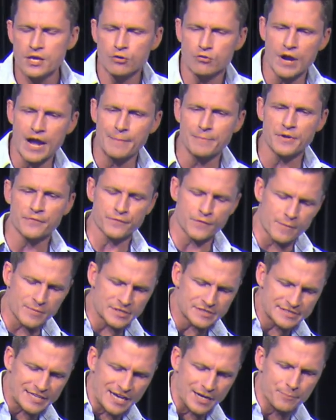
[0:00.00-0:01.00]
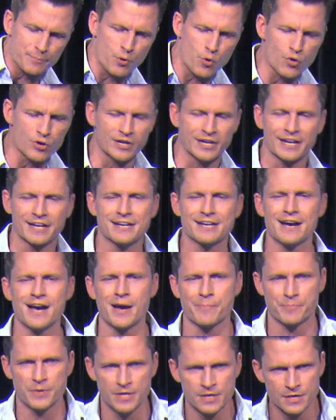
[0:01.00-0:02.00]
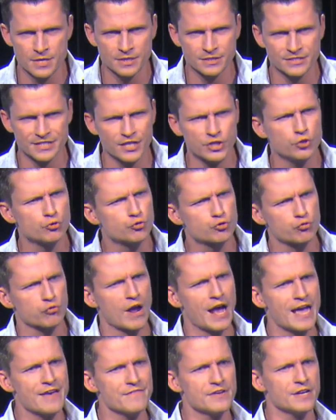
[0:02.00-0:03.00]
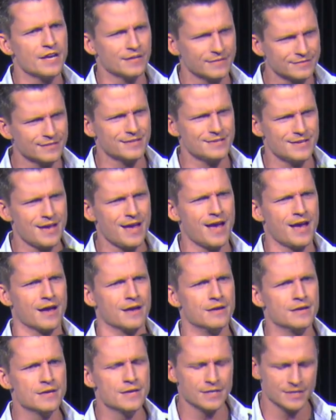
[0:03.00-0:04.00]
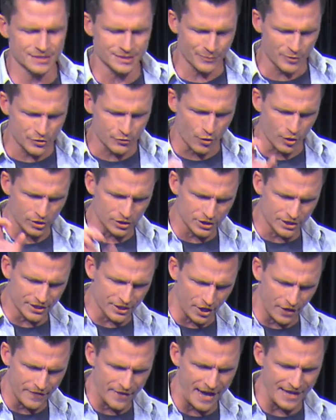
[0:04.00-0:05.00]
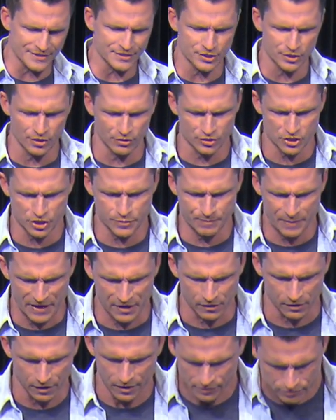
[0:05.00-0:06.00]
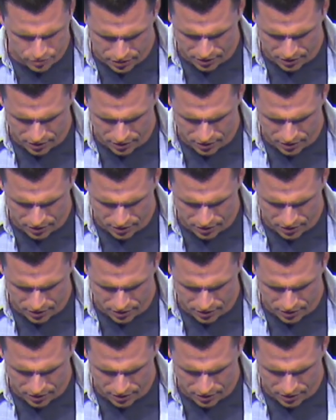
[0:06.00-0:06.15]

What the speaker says: Grabbed it from me, started pouring in a cup. He said, "Are you driving?" I said, "Yeah." He said, "Let me throw a lid on that so you don't spill."